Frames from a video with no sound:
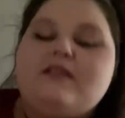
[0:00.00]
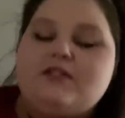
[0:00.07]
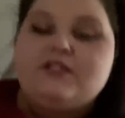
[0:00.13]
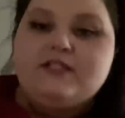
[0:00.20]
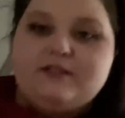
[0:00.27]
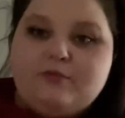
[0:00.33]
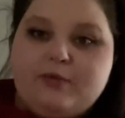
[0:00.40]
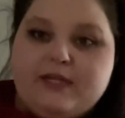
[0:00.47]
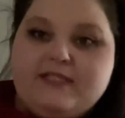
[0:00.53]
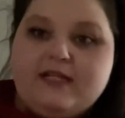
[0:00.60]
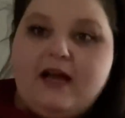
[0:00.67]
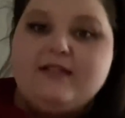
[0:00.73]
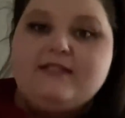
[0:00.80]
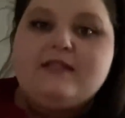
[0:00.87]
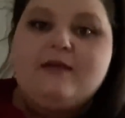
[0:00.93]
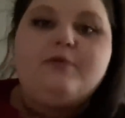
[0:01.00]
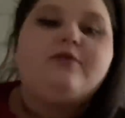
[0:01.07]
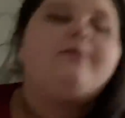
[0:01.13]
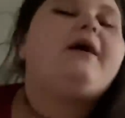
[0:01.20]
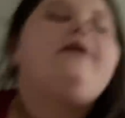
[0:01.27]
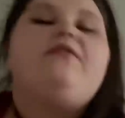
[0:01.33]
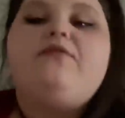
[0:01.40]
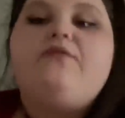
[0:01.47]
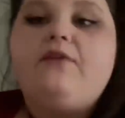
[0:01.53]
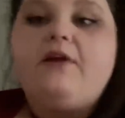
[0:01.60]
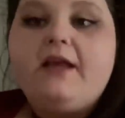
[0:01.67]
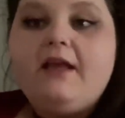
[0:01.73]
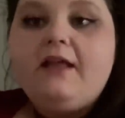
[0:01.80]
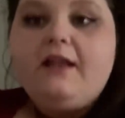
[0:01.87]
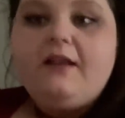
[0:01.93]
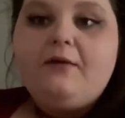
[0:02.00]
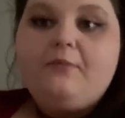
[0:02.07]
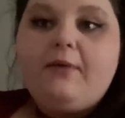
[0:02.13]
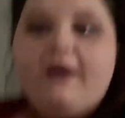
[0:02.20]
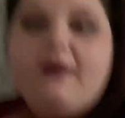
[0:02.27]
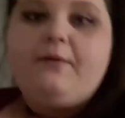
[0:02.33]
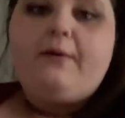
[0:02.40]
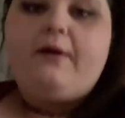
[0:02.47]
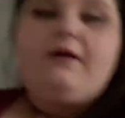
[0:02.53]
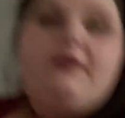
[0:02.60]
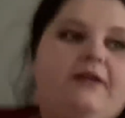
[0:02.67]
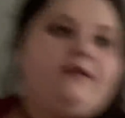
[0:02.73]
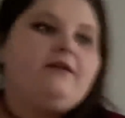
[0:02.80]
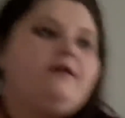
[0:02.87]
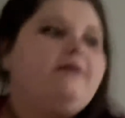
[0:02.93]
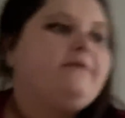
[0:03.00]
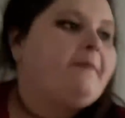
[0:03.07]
Let's just embrace it. I slept with my freaking makeup on.